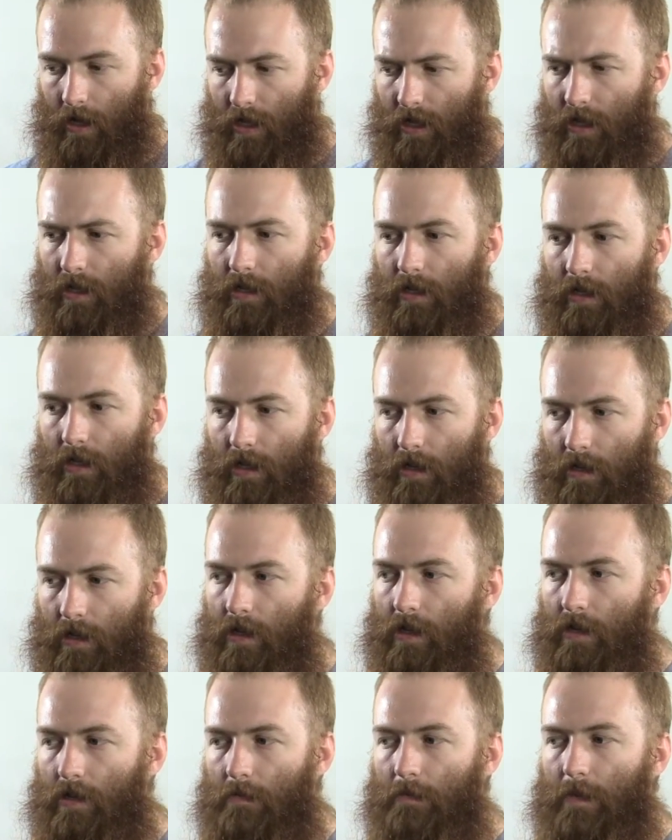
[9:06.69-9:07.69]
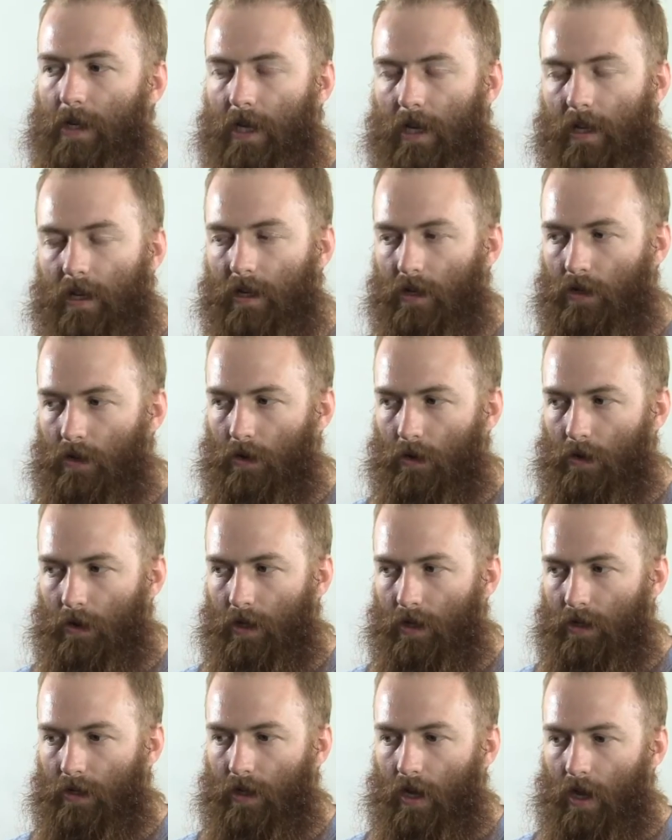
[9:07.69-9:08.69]
since these are beginning
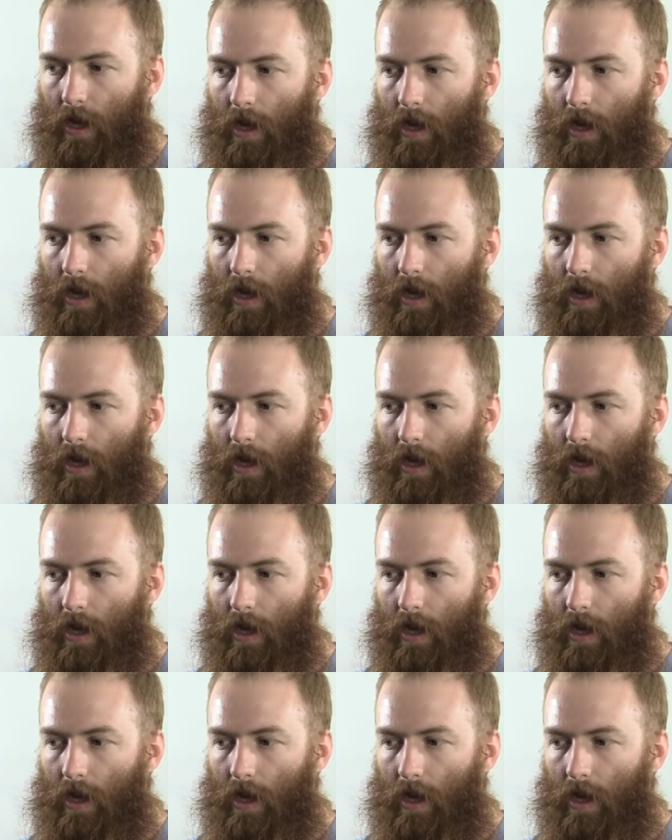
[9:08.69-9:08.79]
toys,